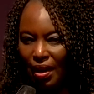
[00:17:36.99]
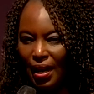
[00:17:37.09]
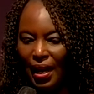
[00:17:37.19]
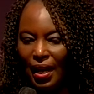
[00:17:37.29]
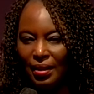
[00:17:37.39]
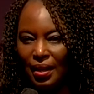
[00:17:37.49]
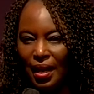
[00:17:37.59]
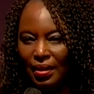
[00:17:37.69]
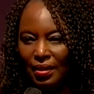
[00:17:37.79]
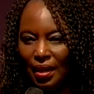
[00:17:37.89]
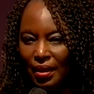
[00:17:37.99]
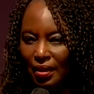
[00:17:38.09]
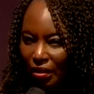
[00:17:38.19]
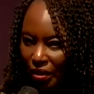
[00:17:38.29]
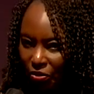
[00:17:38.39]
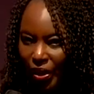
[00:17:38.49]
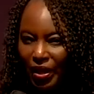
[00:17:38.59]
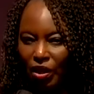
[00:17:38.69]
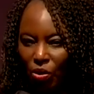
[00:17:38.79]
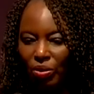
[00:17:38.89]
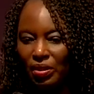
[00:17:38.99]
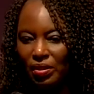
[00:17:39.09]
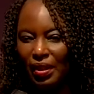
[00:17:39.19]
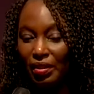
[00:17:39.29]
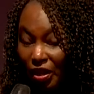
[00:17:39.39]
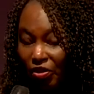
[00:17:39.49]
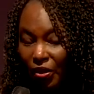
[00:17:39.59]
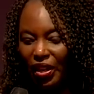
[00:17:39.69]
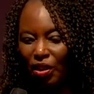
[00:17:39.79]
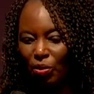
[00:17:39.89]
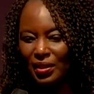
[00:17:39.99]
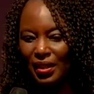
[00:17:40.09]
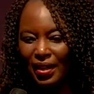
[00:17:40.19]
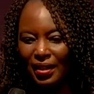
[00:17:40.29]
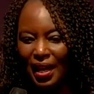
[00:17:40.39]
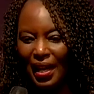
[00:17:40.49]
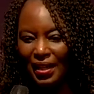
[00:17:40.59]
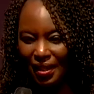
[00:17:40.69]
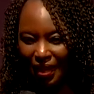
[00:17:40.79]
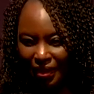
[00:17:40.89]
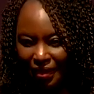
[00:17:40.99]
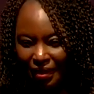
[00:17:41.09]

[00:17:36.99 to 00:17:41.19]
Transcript: and and and a, uh, a trading goods, a, uh, a trading goods and ideas.